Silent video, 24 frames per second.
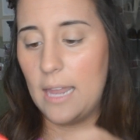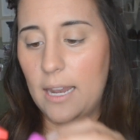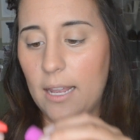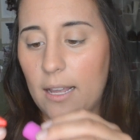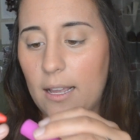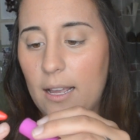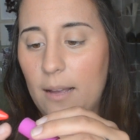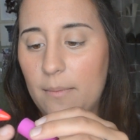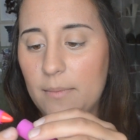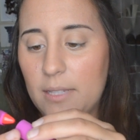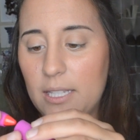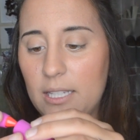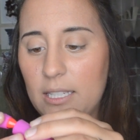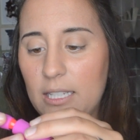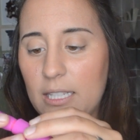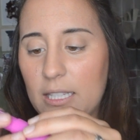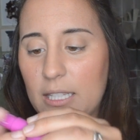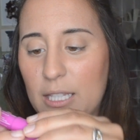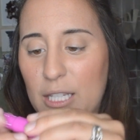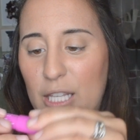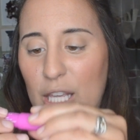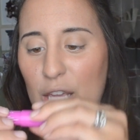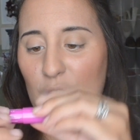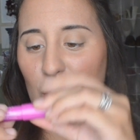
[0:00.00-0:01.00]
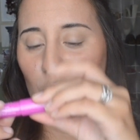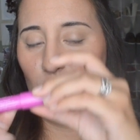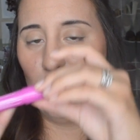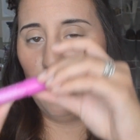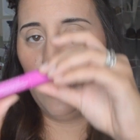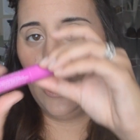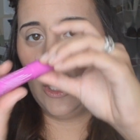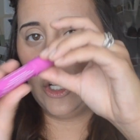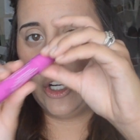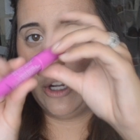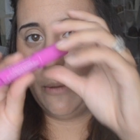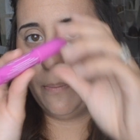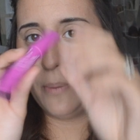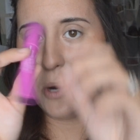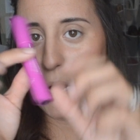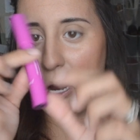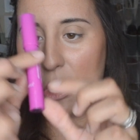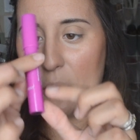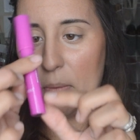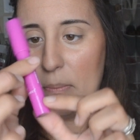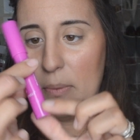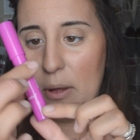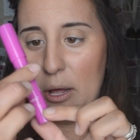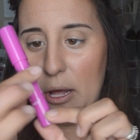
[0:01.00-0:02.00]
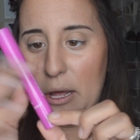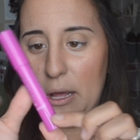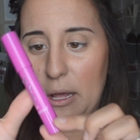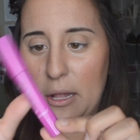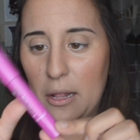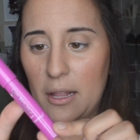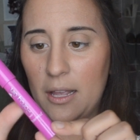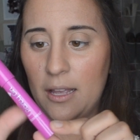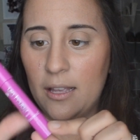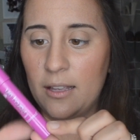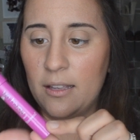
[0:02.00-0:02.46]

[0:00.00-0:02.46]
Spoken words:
it comes in this cute little purple,